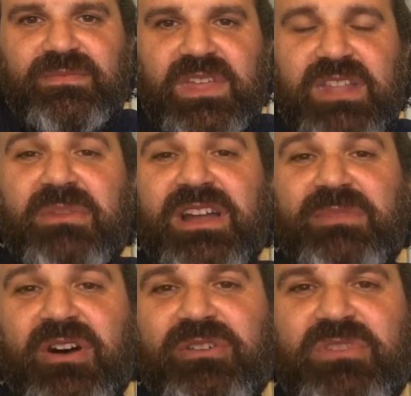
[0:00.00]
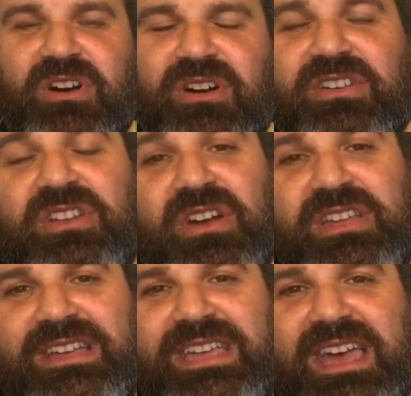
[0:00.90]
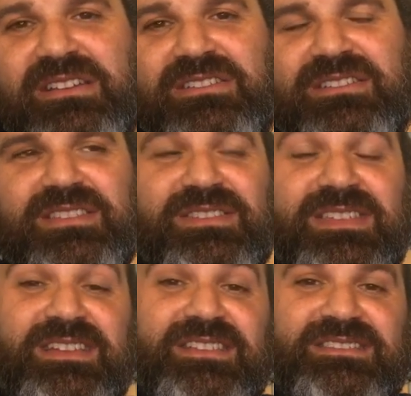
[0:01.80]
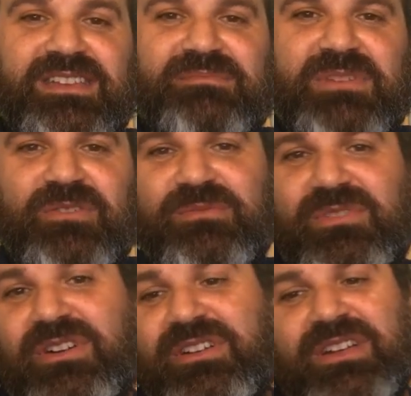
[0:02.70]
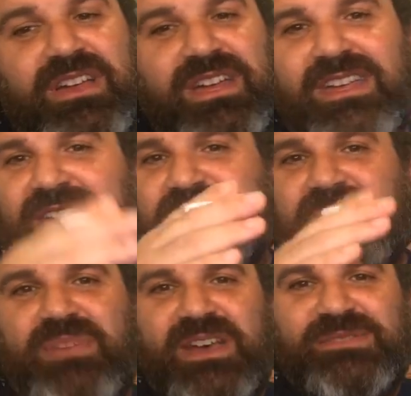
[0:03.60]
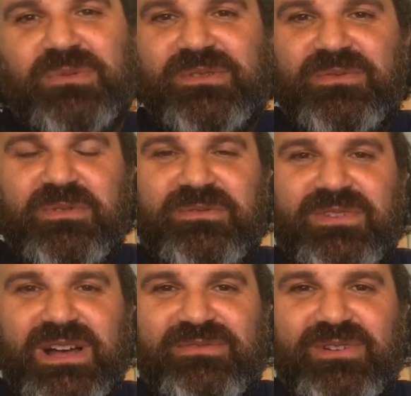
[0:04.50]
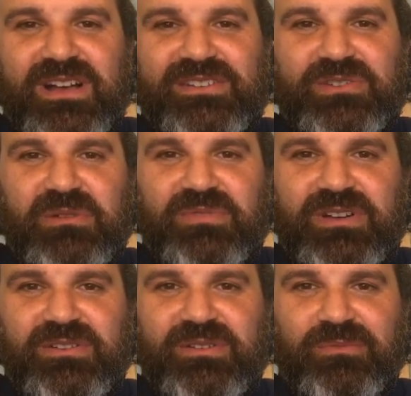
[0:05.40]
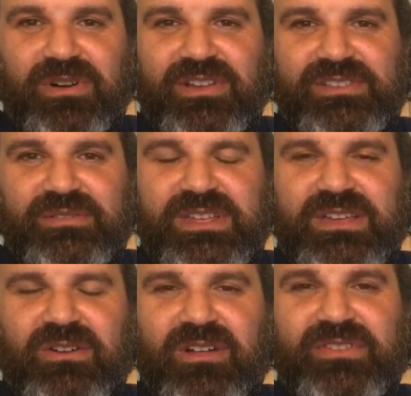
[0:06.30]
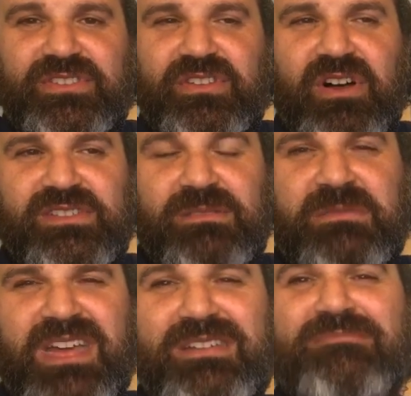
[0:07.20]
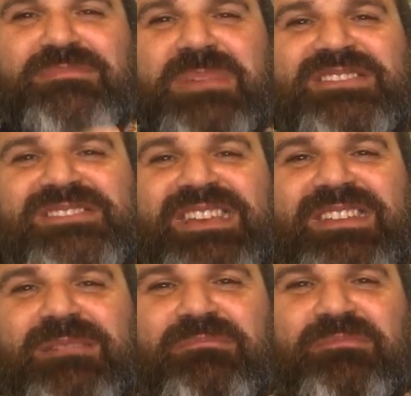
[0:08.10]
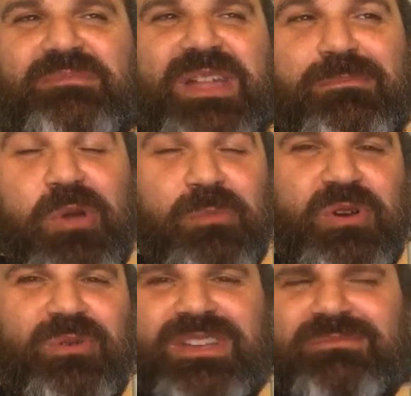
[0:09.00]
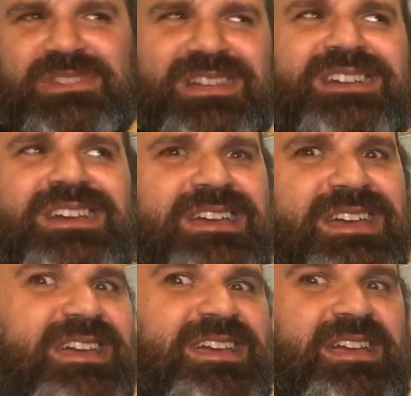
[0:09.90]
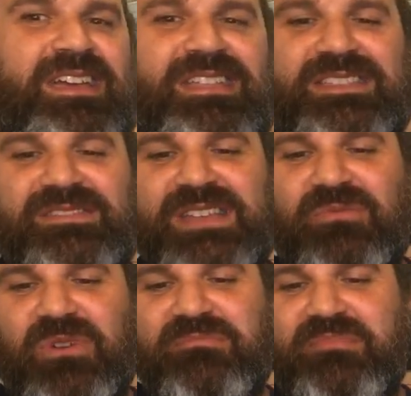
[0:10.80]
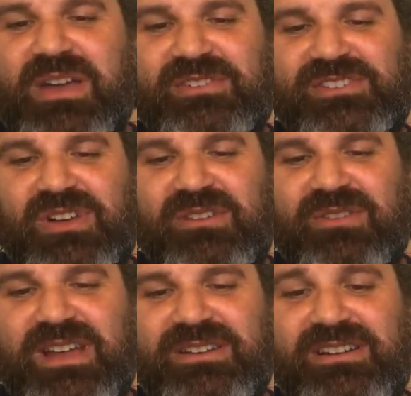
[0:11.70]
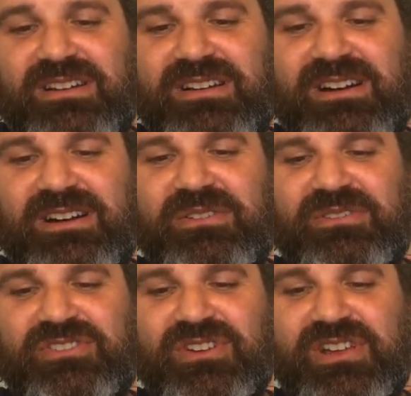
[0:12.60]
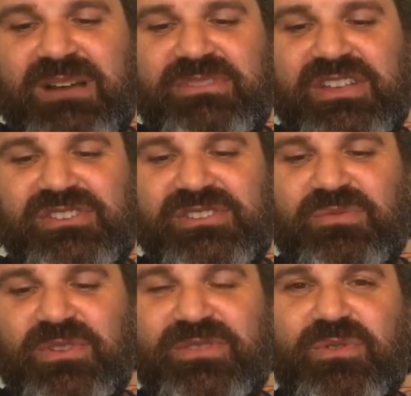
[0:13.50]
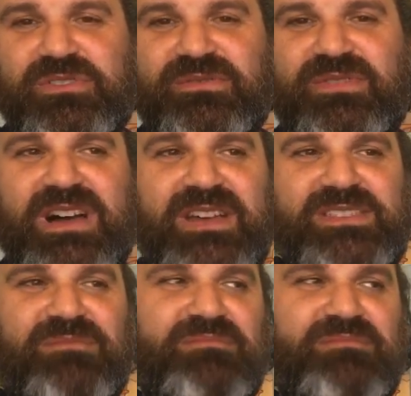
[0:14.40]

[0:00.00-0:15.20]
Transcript: in the mind of Malcolm Young. You know, yeah, I can. You know, the thing is, is like Malcolm Young, he was the best one four and five rock guitar player there was. You know, he all of his songs, and it makes it sound like I'm like poo pooing it, but like. There's not one better songwriter uh, who took combinations of ones, fours, and fives and